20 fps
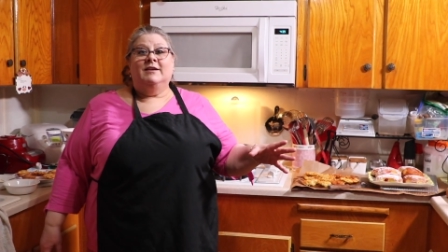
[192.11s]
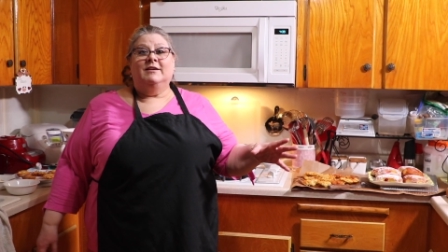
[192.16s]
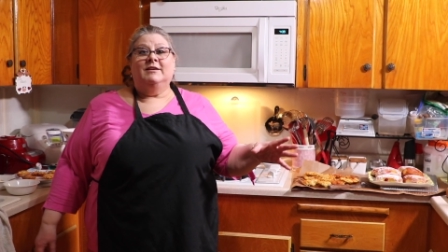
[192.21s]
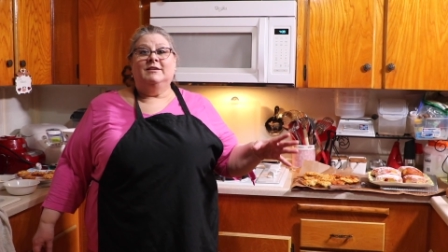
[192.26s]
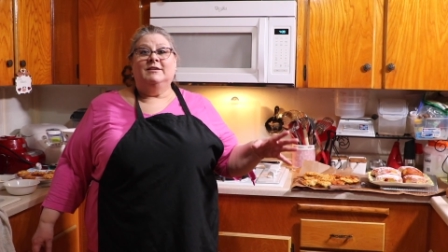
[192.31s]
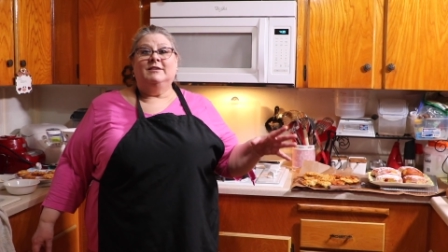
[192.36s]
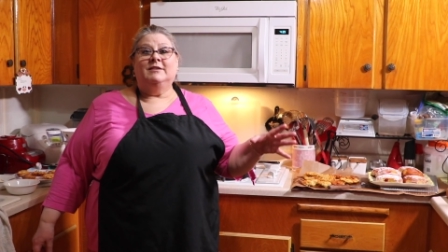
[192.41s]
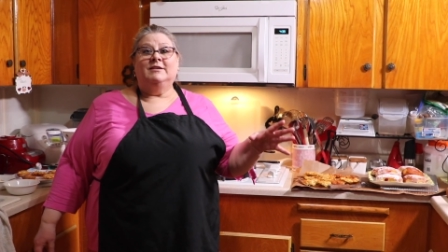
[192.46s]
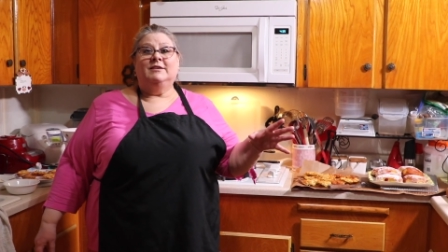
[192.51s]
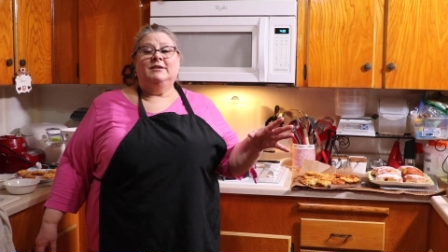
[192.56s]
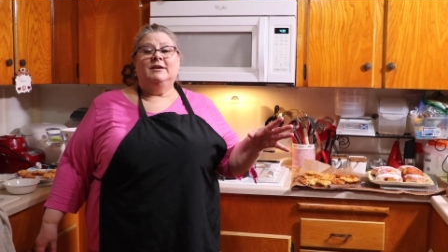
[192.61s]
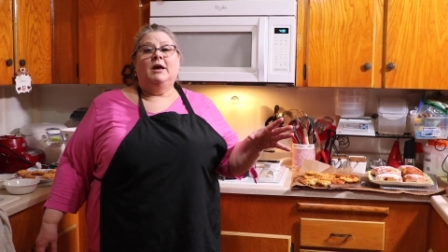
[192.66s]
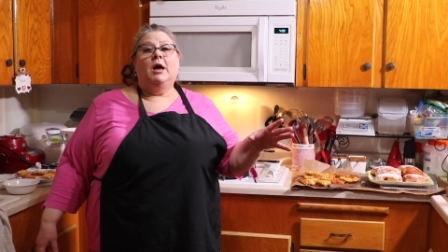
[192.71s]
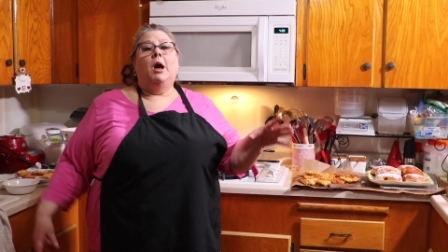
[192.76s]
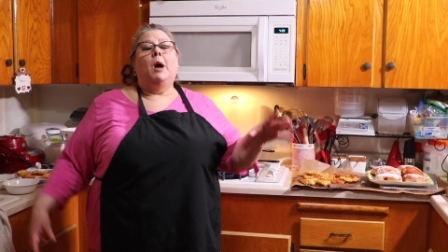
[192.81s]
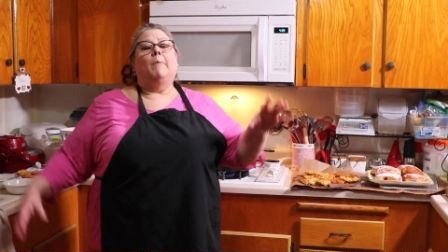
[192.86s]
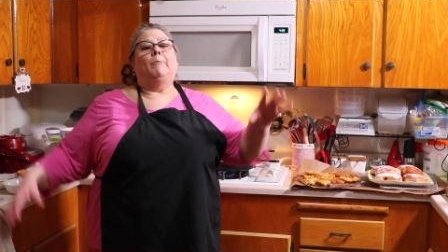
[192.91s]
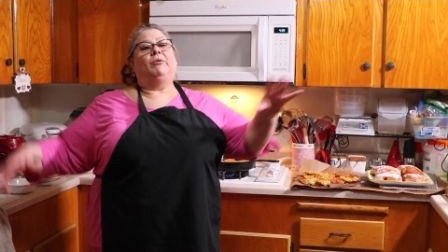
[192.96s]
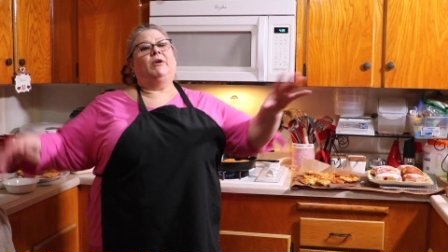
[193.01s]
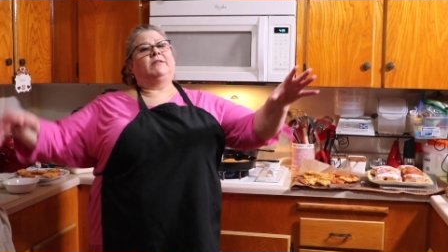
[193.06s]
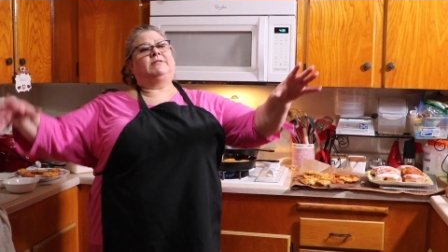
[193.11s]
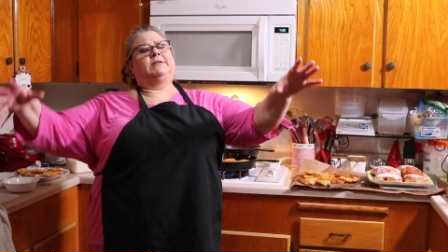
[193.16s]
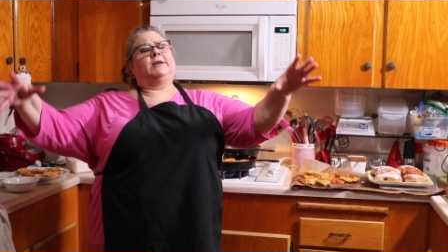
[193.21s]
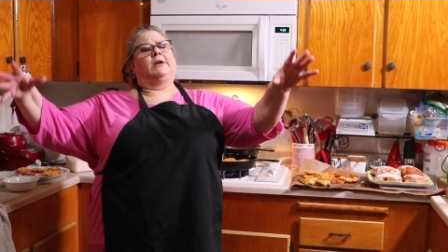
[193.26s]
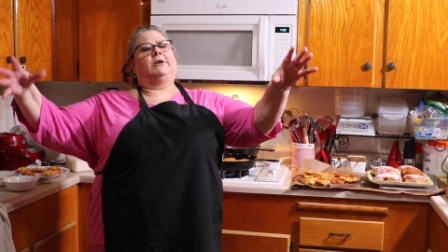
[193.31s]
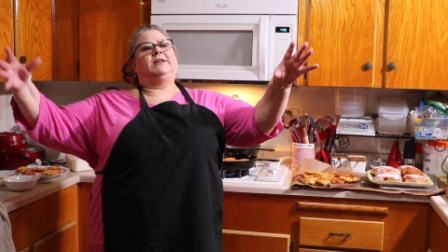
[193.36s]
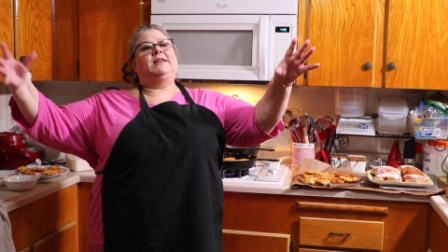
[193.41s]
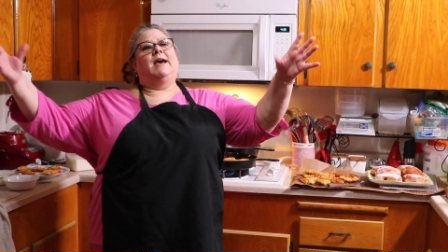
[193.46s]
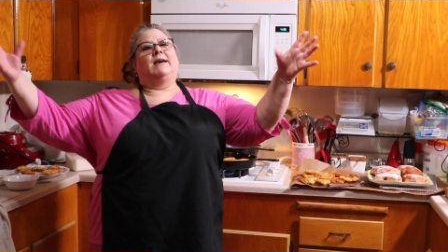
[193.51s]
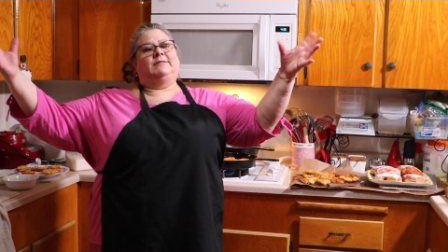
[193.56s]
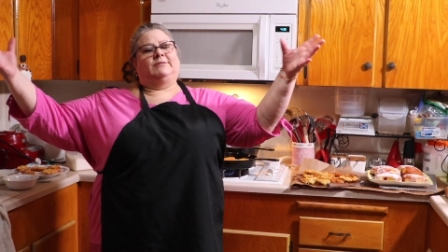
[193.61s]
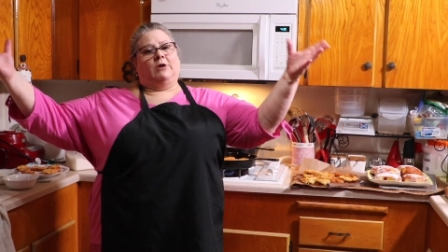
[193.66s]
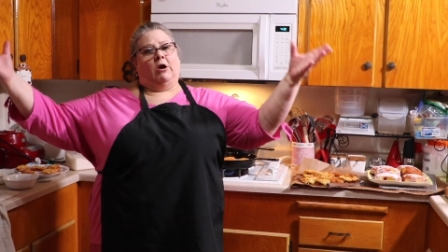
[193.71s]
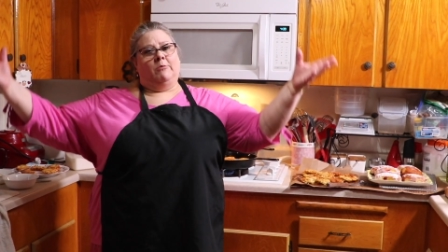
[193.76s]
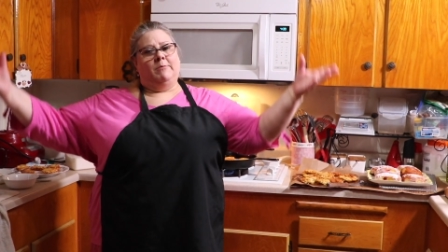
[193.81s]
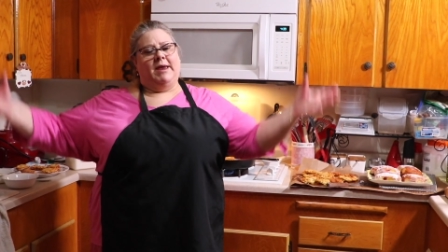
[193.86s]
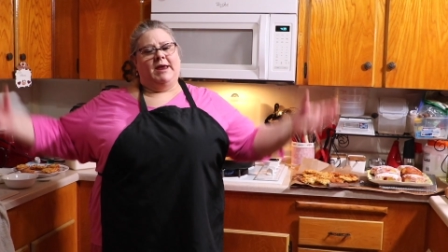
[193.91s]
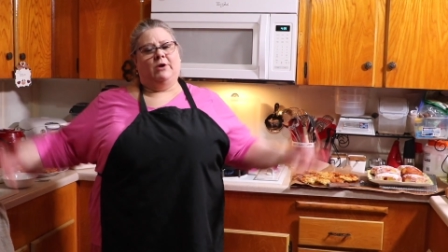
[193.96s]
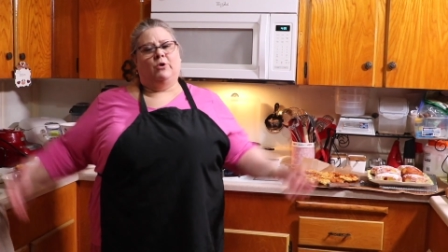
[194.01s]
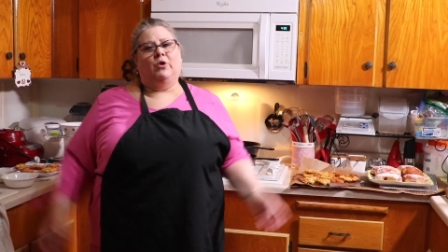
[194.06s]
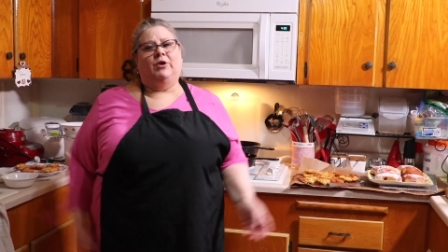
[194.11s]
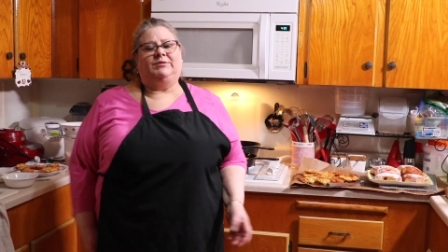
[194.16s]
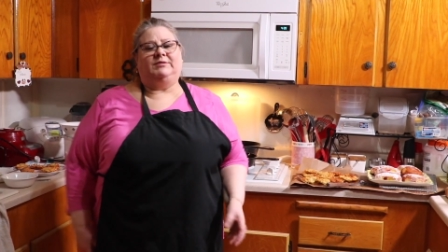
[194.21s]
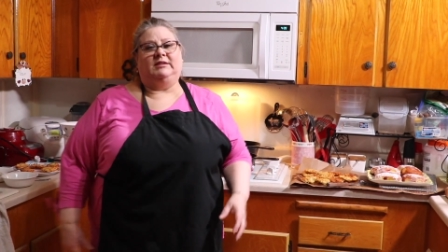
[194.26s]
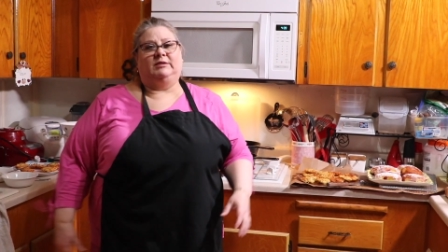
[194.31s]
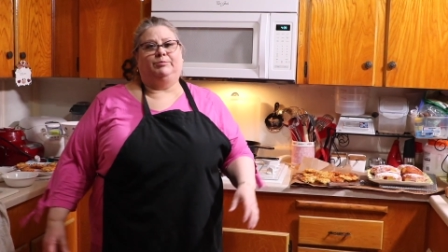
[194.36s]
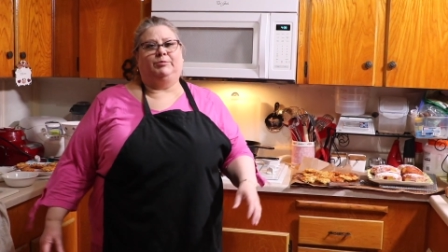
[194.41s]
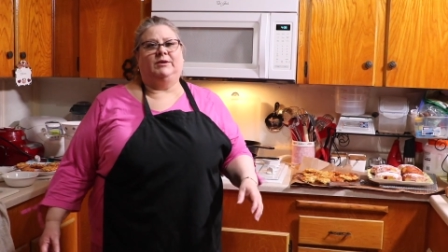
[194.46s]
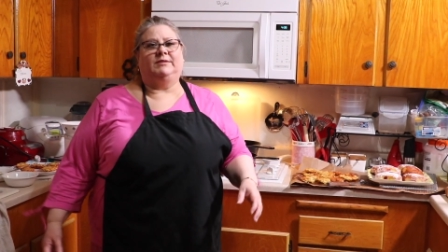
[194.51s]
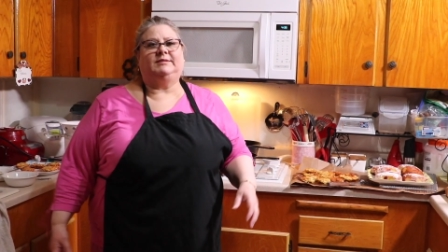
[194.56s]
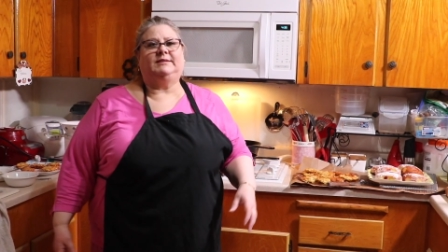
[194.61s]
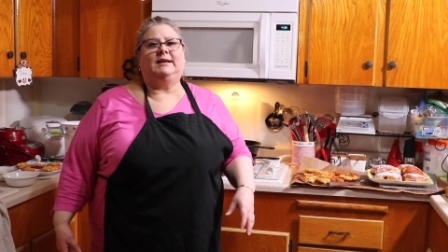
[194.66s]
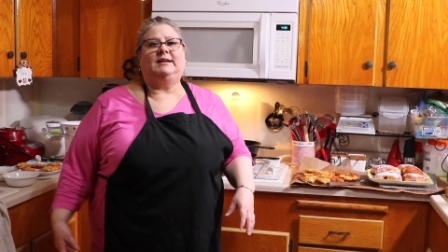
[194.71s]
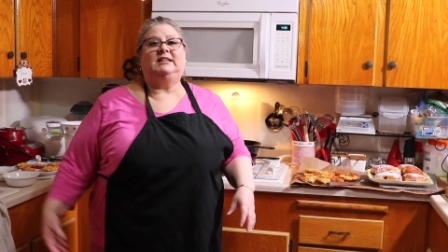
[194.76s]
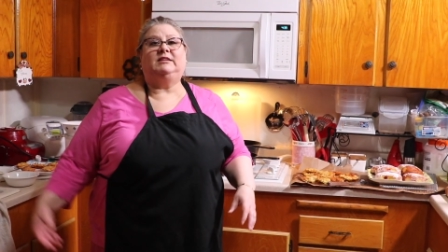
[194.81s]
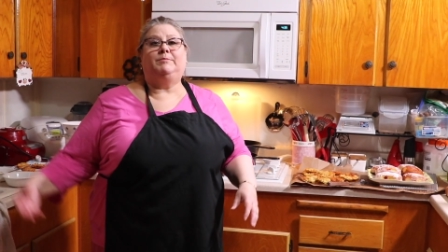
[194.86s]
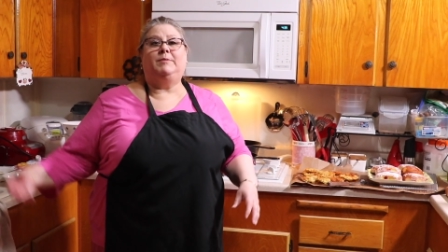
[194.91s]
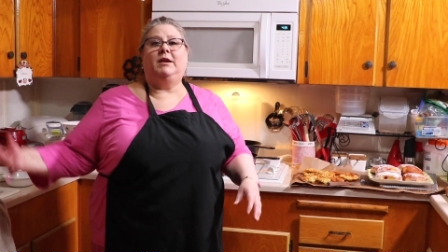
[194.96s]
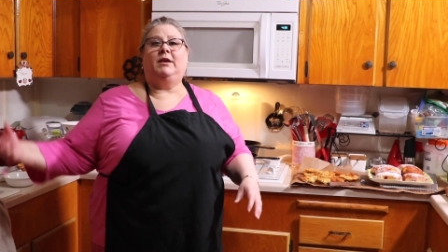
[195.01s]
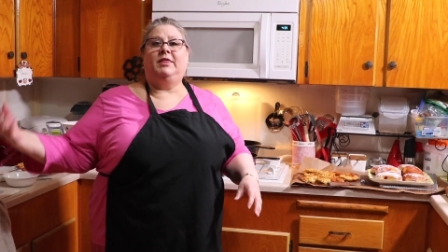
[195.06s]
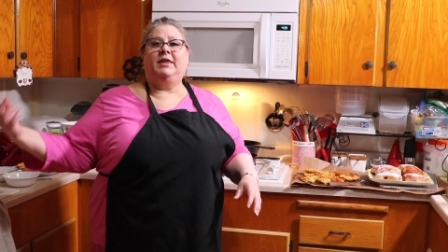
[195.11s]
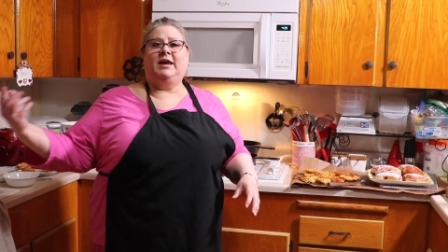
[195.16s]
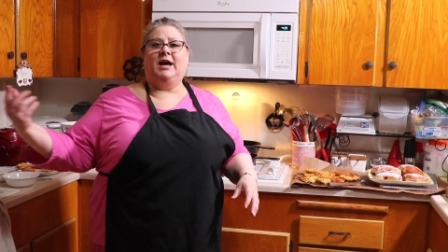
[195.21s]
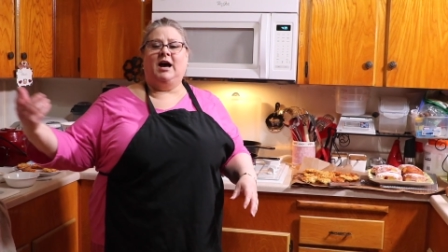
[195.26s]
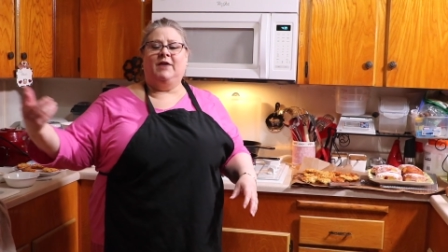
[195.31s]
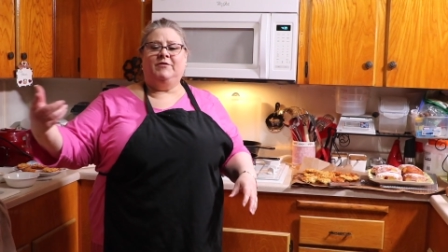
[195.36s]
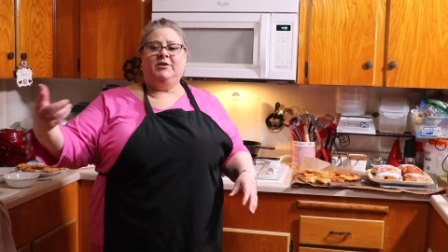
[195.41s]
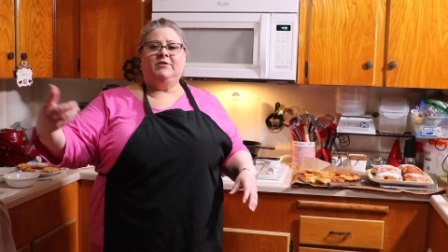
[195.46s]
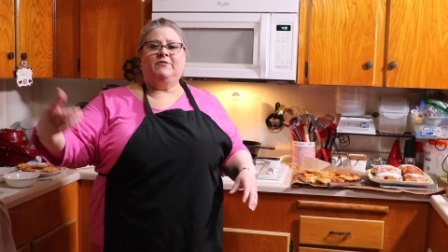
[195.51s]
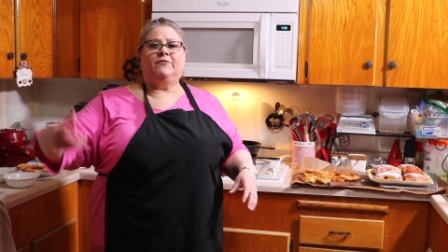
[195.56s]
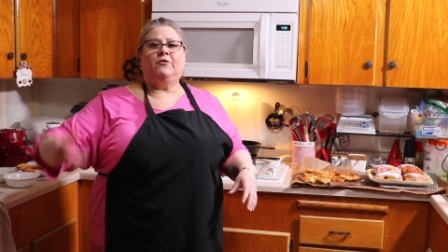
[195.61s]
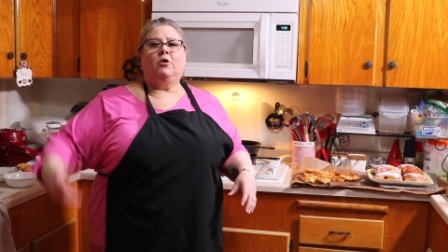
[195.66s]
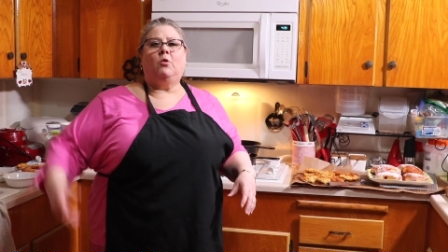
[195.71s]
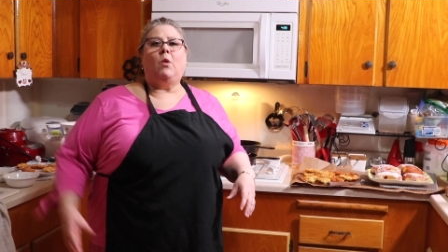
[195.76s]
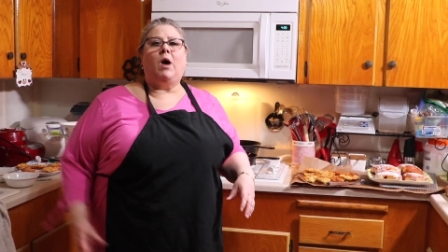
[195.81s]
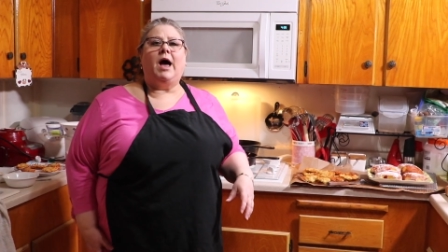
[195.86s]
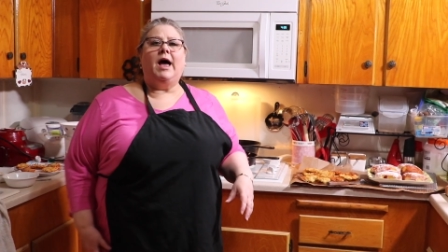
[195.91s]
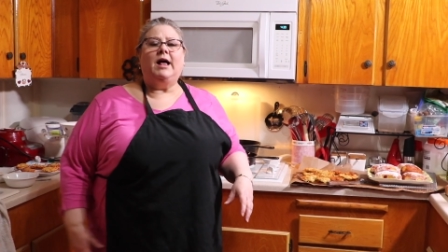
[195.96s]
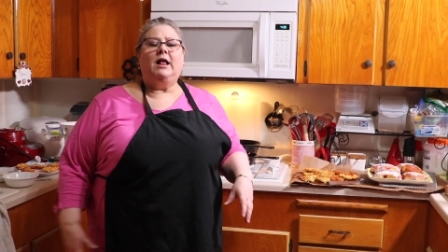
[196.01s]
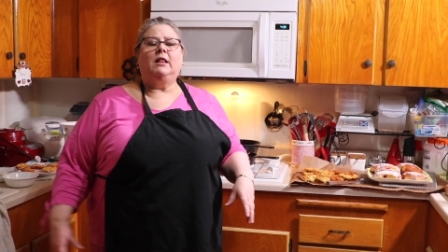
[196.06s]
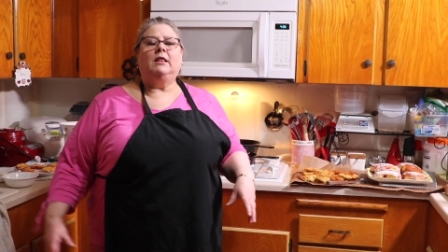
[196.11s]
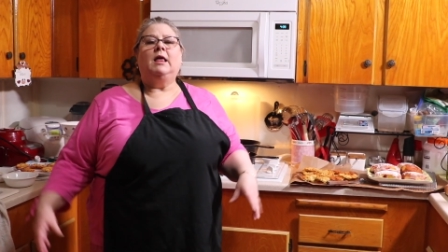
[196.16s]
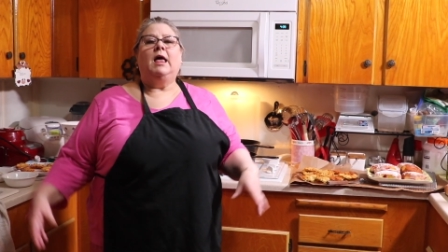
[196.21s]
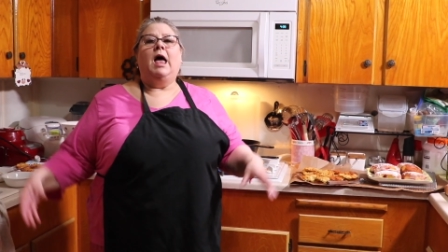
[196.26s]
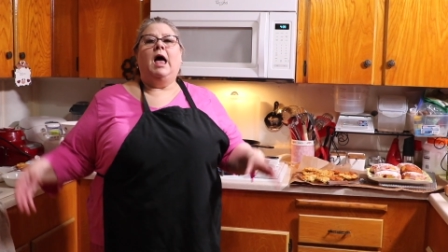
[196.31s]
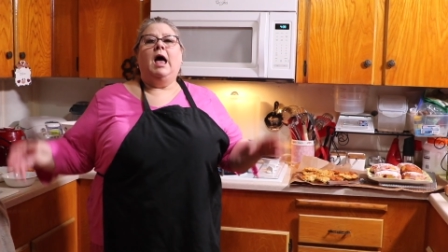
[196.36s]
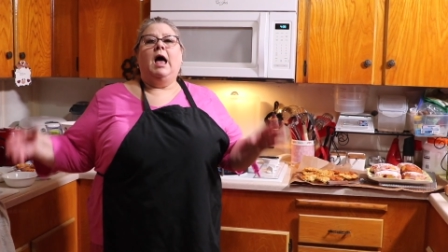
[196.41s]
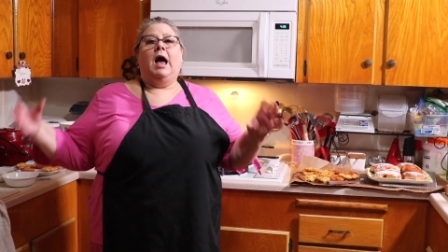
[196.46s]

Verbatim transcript: Brisket. Brisket, yes, our main course is brisket. It's been in the oven for a while.